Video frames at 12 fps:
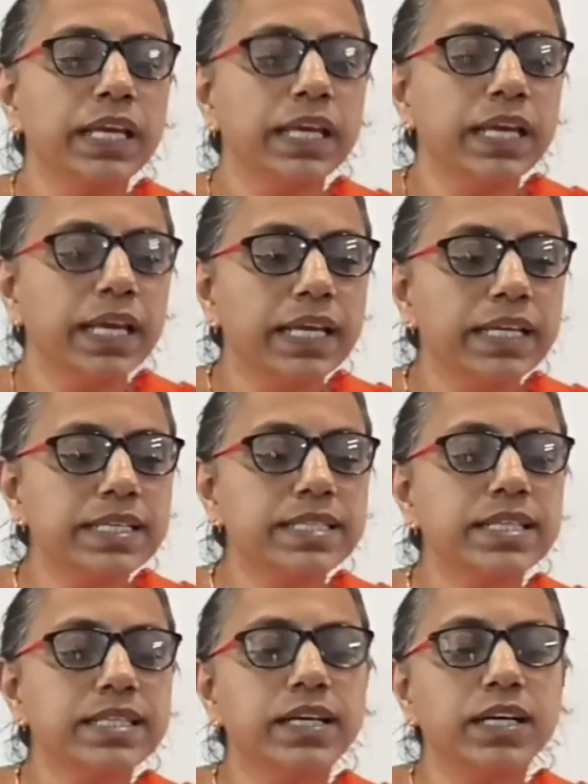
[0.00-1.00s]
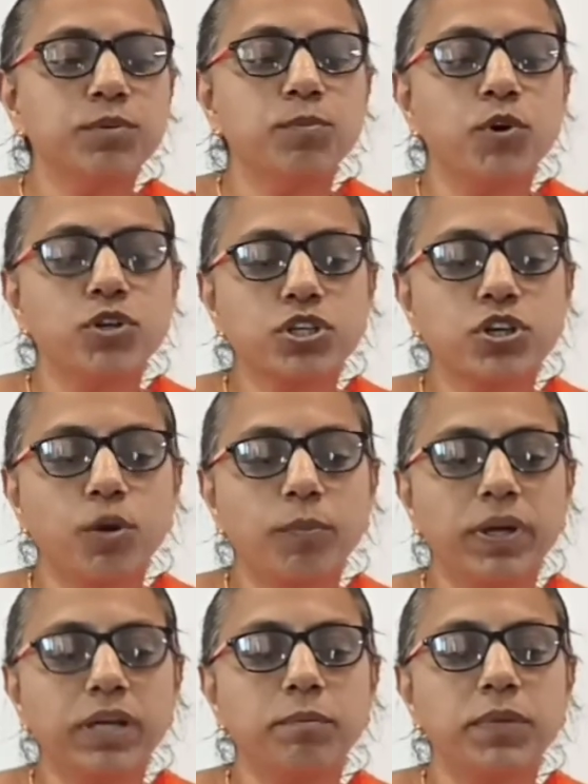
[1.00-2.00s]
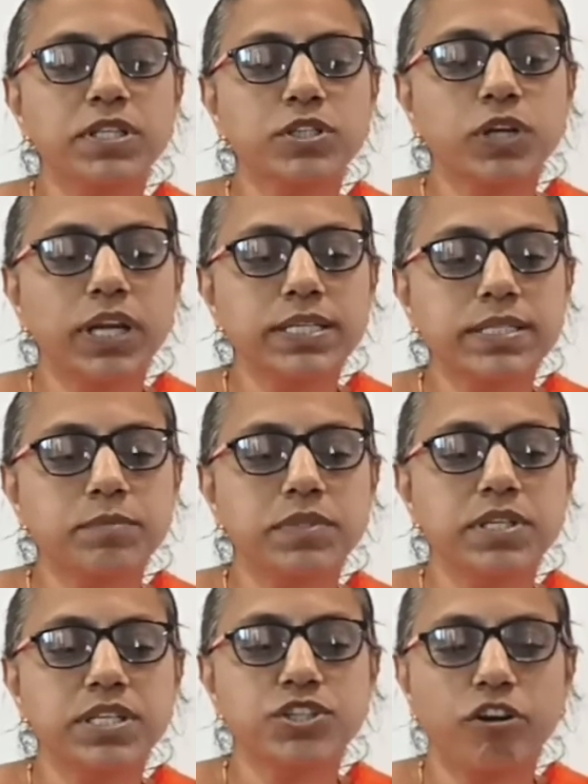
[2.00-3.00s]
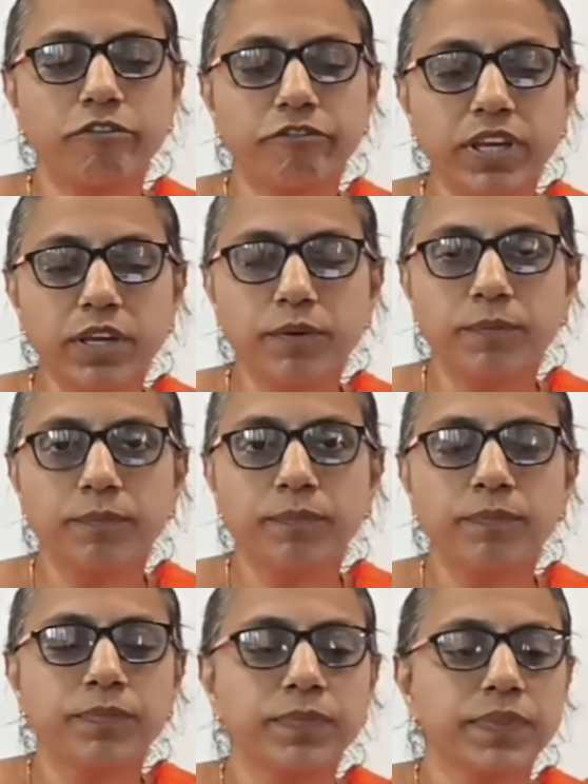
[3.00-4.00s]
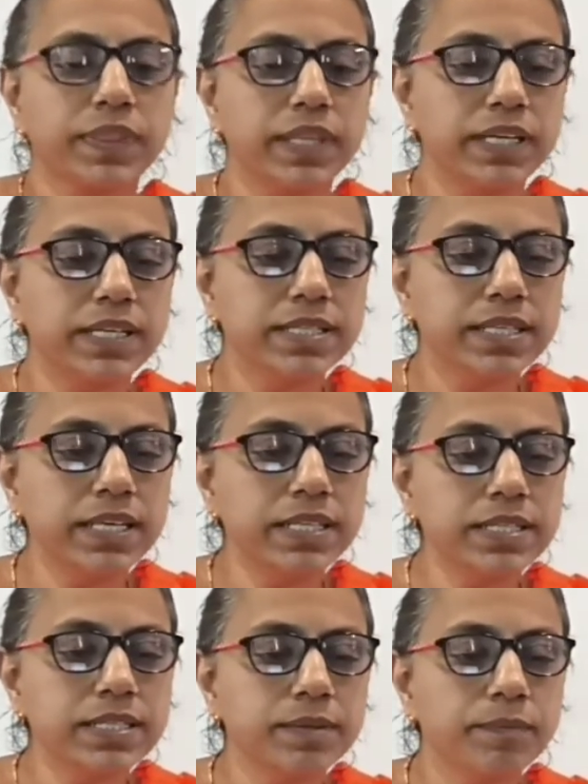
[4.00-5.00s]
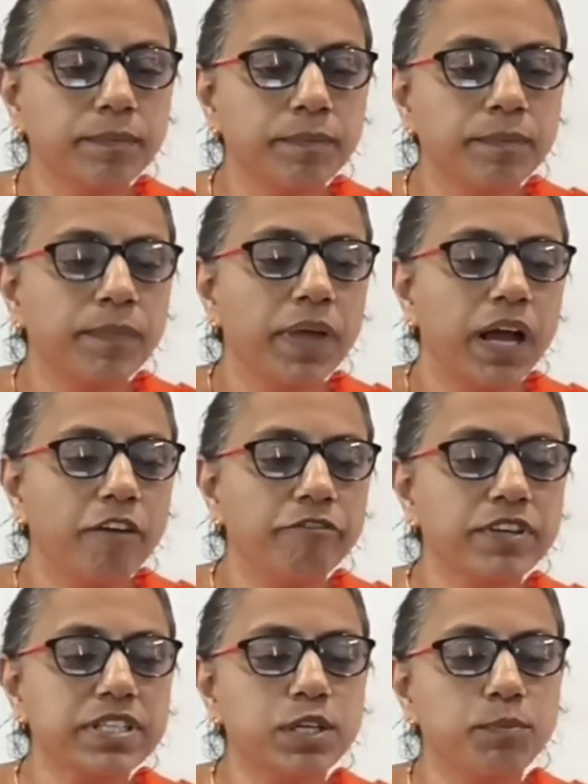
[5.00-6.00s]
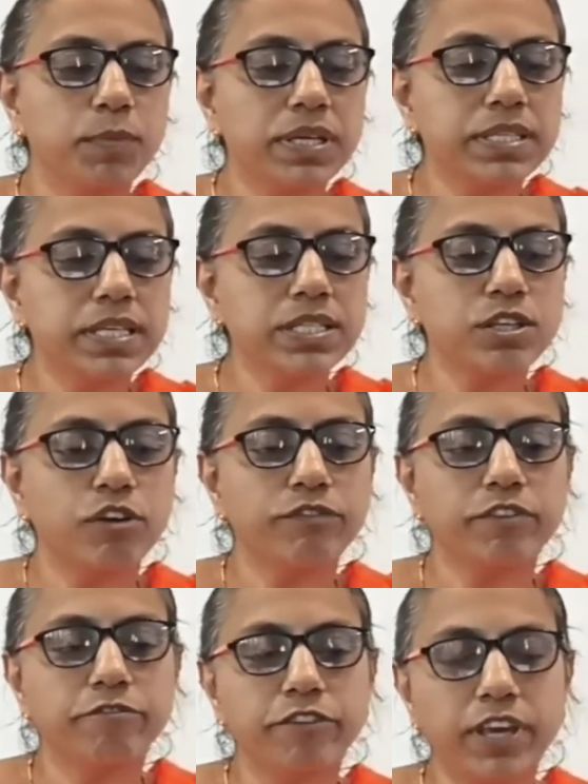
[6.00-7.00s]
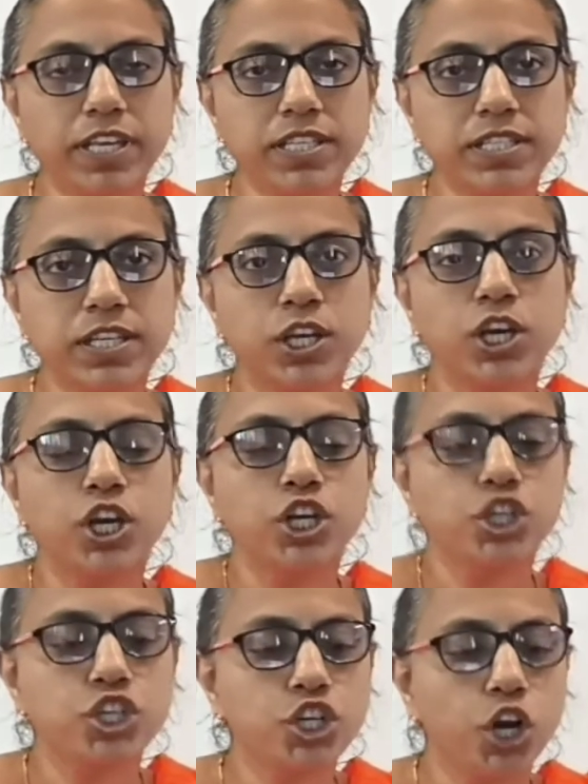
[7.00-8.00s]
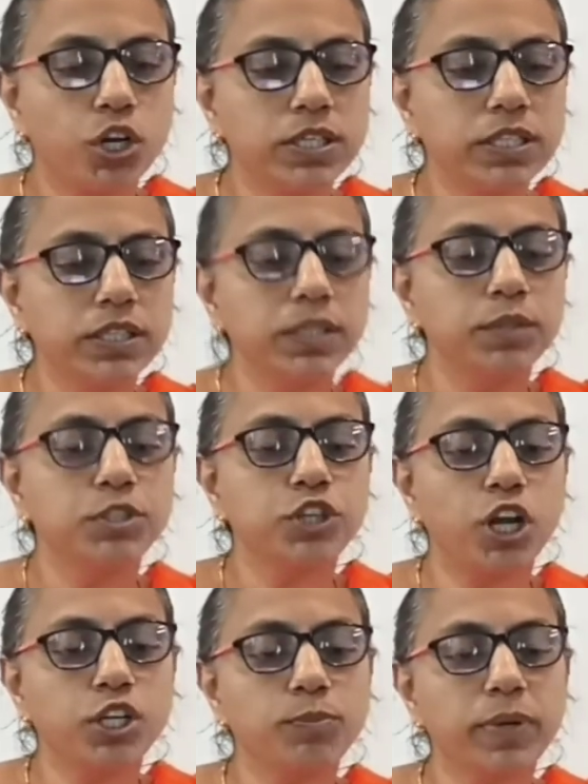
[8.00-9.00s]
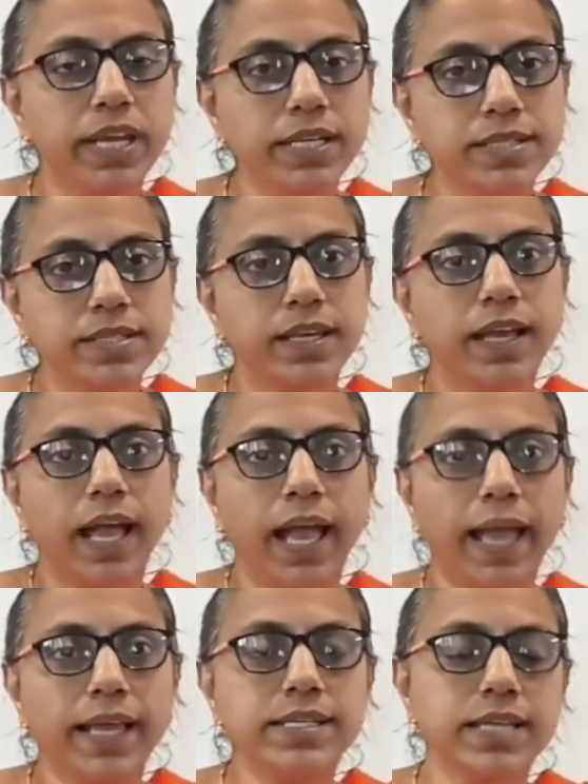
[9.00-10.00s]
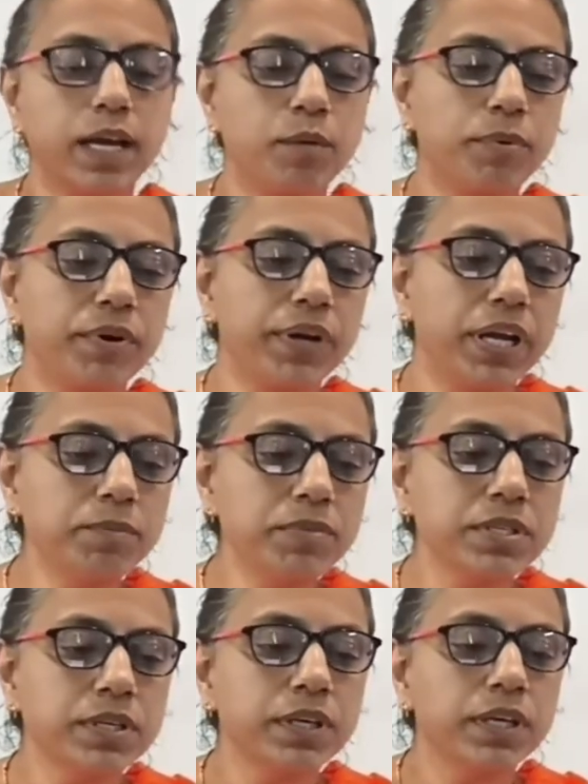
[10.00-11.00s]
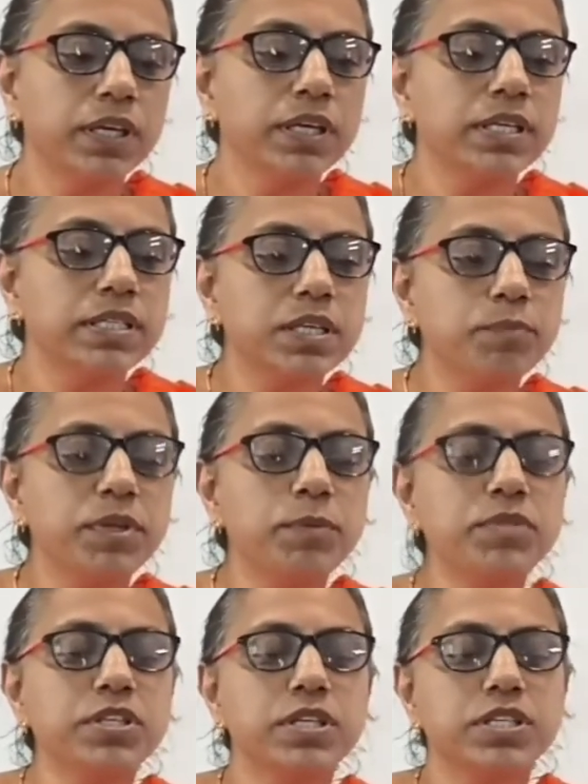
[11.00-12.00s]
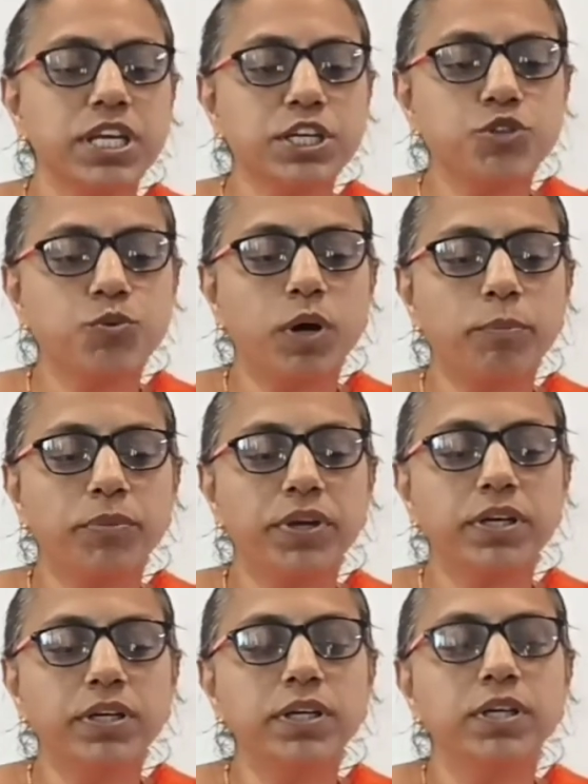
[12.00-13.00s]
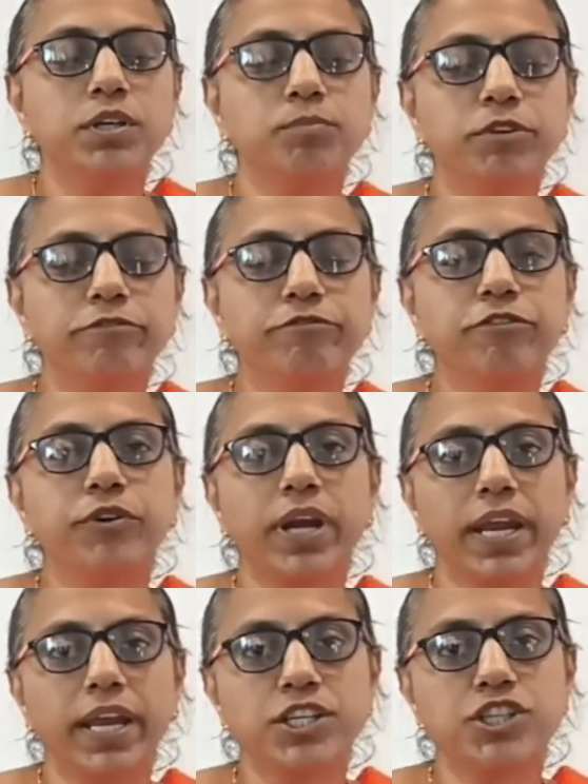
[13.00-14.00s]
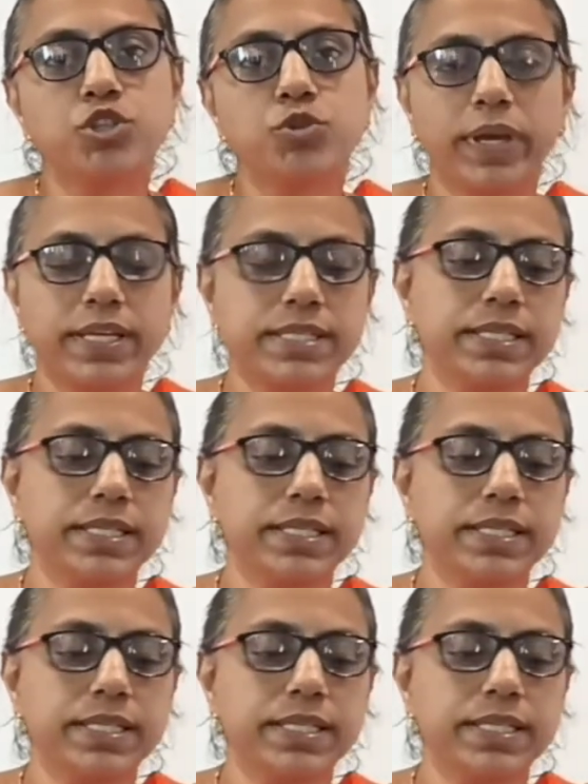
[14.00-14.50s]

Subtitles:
It is the third most common muscular dystrophy. The disease affects the muscles of the face, shoulder blades and upper arms. Symptoms tend to appear before age 20.